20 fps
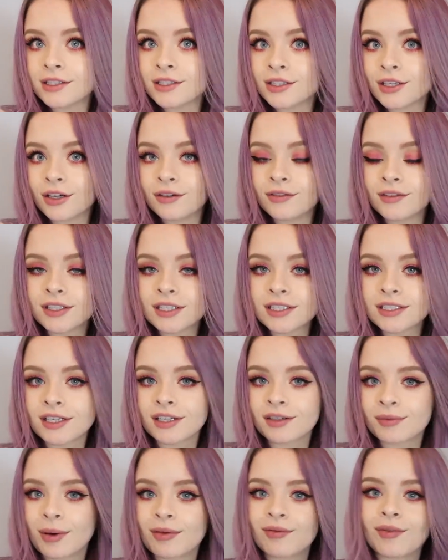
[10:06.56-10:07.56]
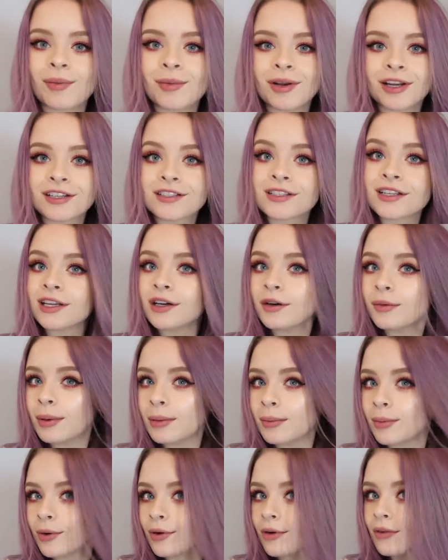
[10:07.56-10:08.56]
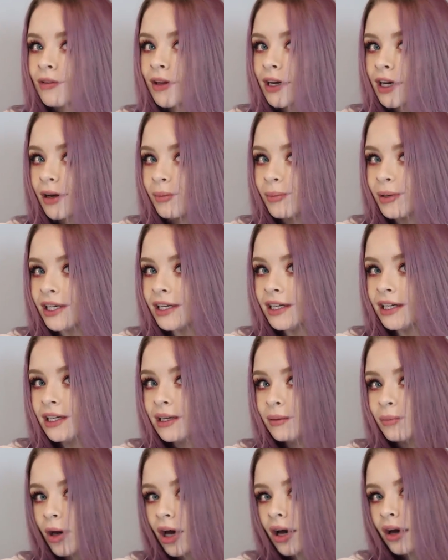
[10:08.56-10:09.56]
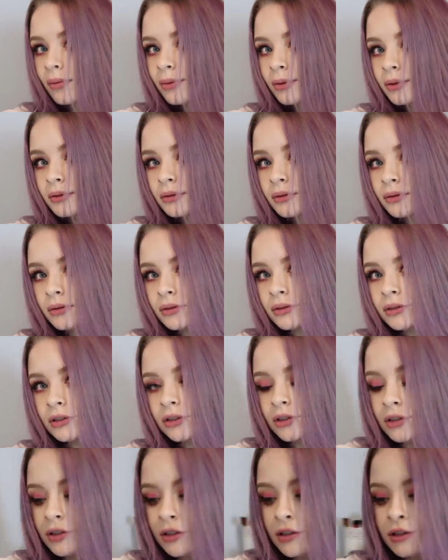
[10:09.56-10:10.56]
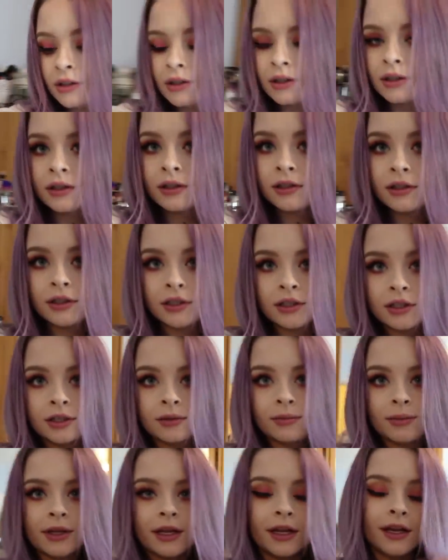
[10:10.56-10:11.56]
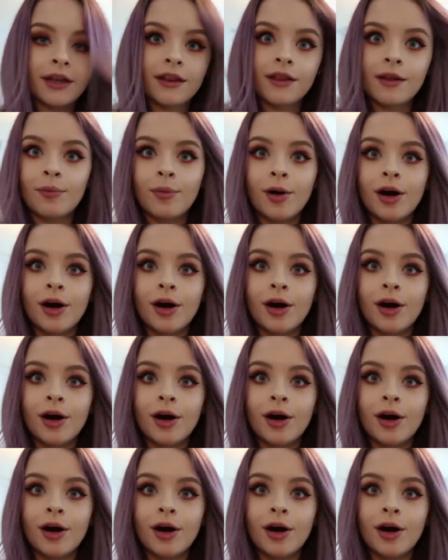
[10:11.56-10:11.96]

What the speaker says: See, over this side of my room it looks a little bit more of like a pinky purple. Then in the